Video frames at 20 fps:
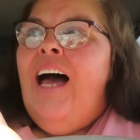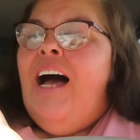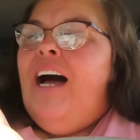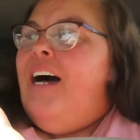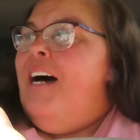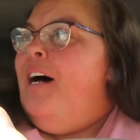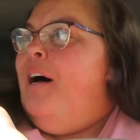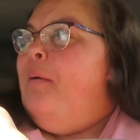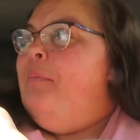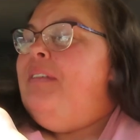
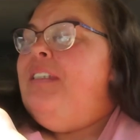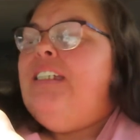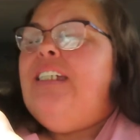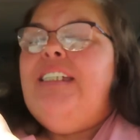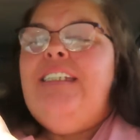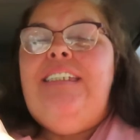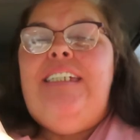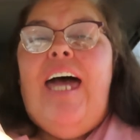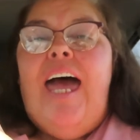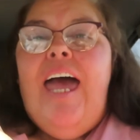Um,
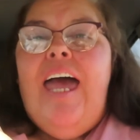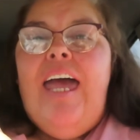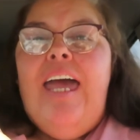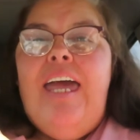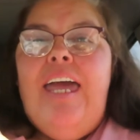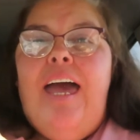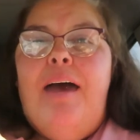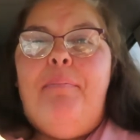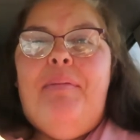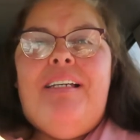
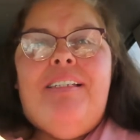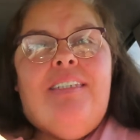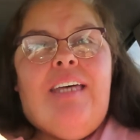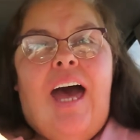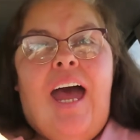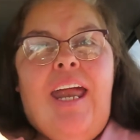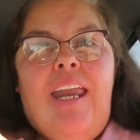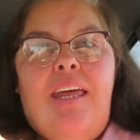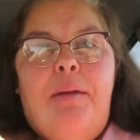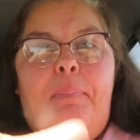today, I'm
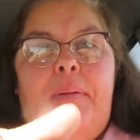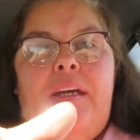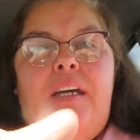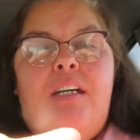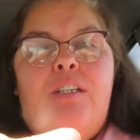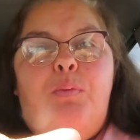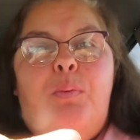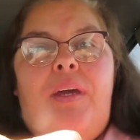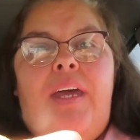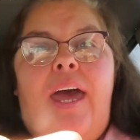excited
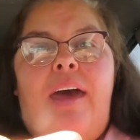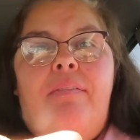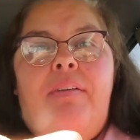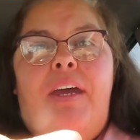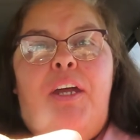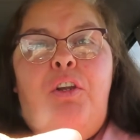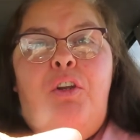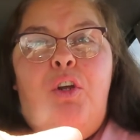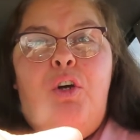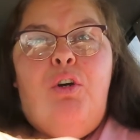because we have
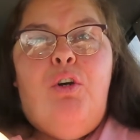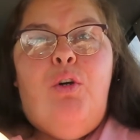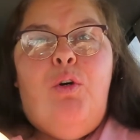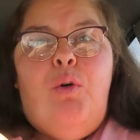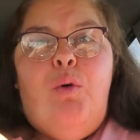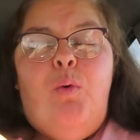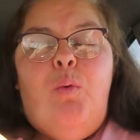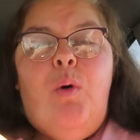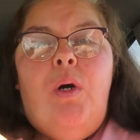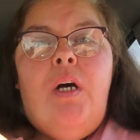a
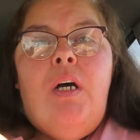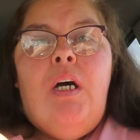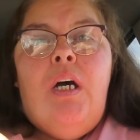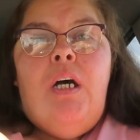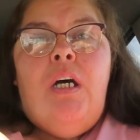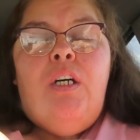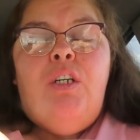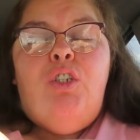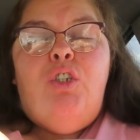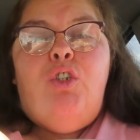new
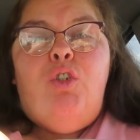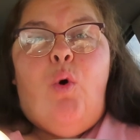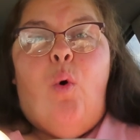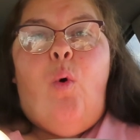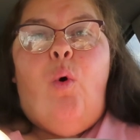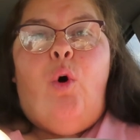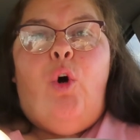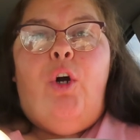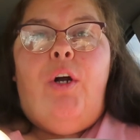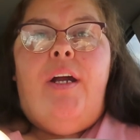
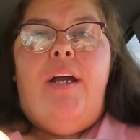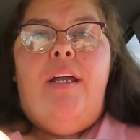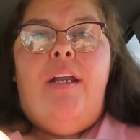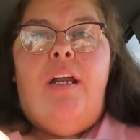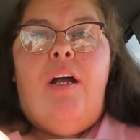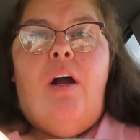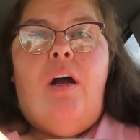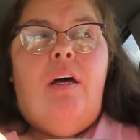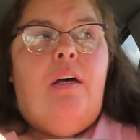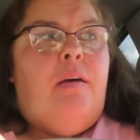store
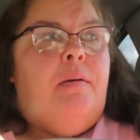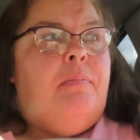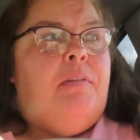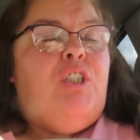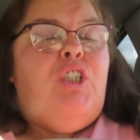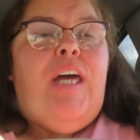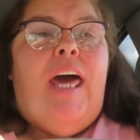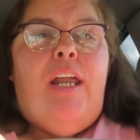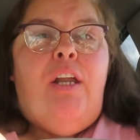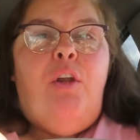in um,
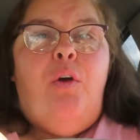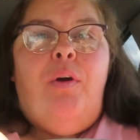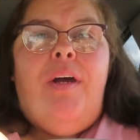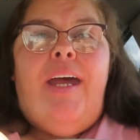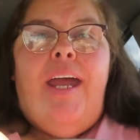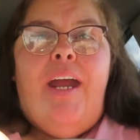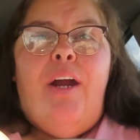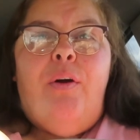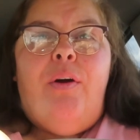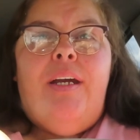the
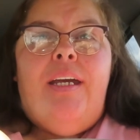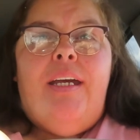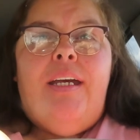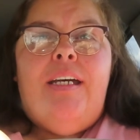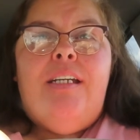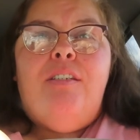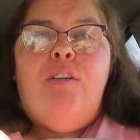Chattanooga area.